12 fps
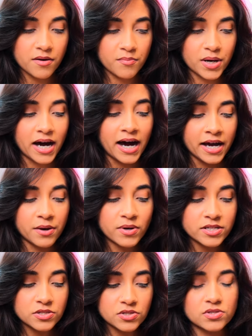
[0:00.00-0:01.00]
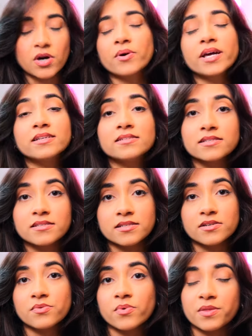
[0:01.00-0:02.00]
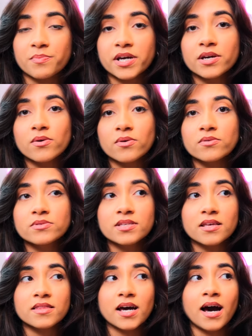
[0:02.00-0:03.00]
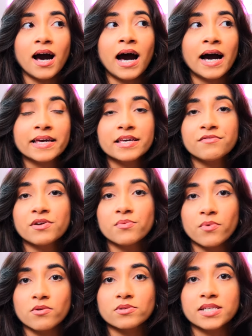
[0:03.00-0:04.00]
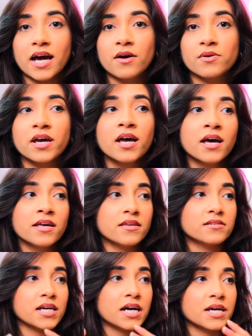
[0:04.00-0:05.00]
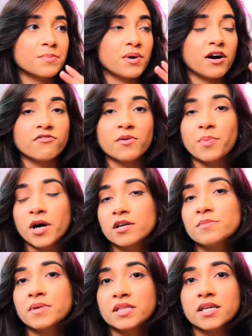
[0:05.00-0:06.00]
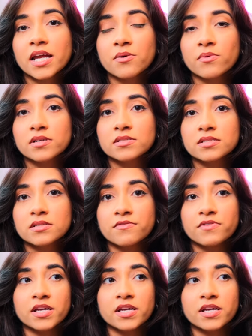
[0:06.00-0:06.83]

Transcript: but I went so in detail with my goals that I even wrote down the type of apartment that I wanted to live